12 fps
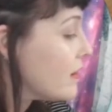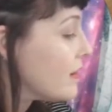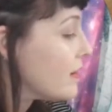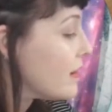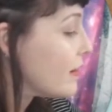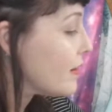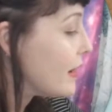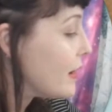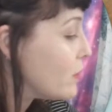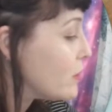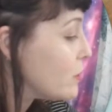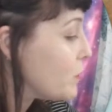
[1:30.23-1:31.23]
Alright, and
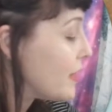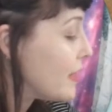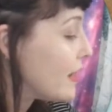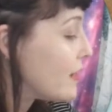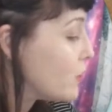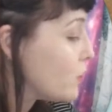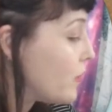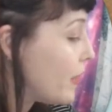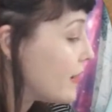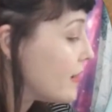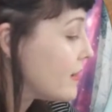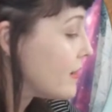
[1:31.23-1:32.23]
we'll just bring that to
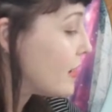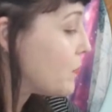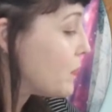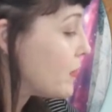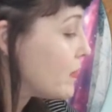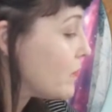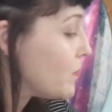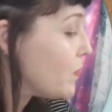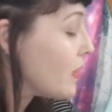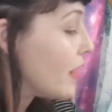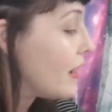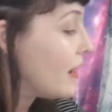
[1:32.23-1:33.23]
a tip.
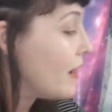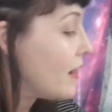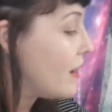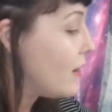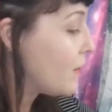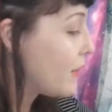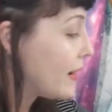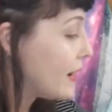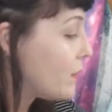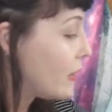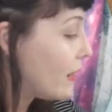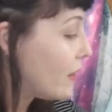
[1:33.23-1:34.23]
Alright,
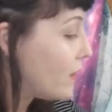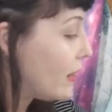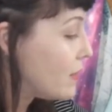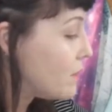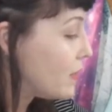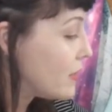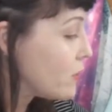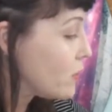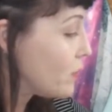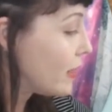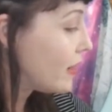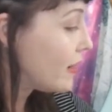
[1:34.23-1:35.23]
now we can go ahead and make sure
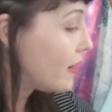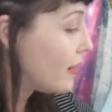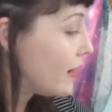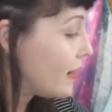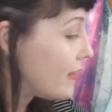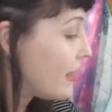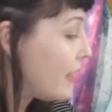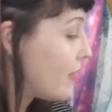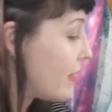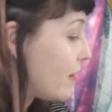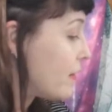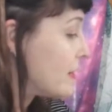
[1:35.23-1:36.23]
we can connect that
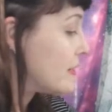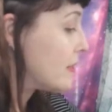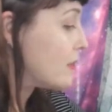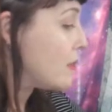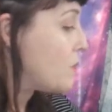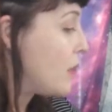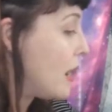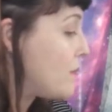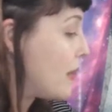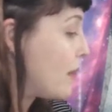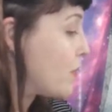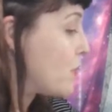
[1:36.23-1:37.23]
there, because it's going to pop
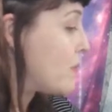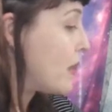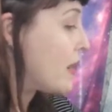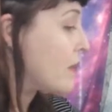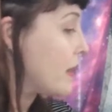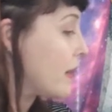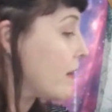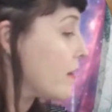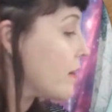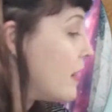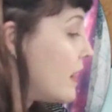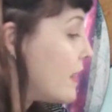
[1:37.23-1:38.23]
out the bottom
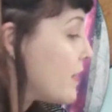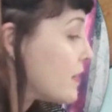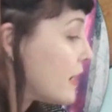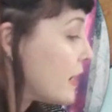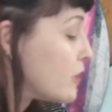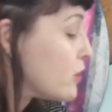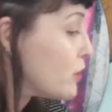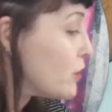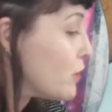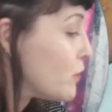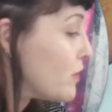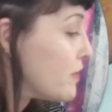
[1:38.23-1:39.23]
here. There's actually
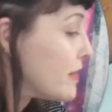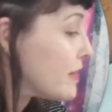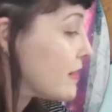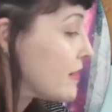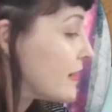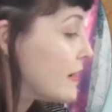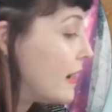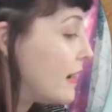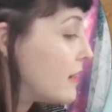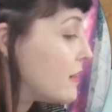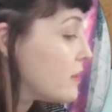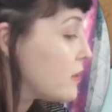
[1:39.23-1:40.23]
two of these little
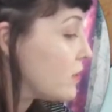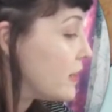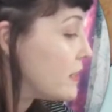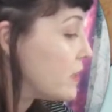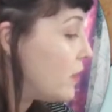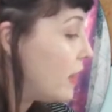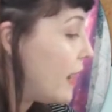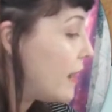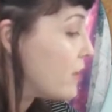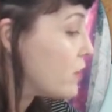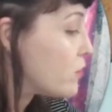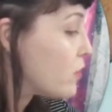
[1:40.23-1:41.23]
antennas, so let's go ahead
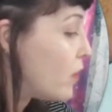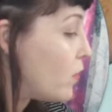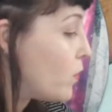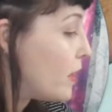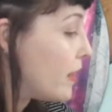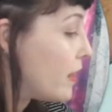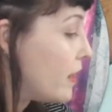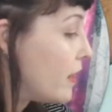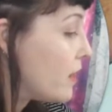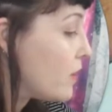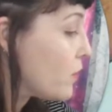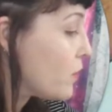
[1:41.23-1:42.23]
and draw one
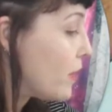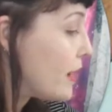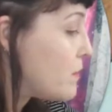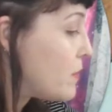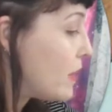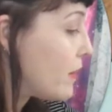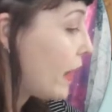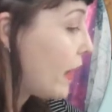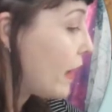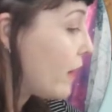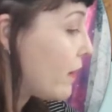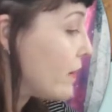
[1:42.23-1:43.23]
right about
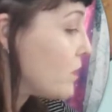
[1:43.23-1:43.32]
here.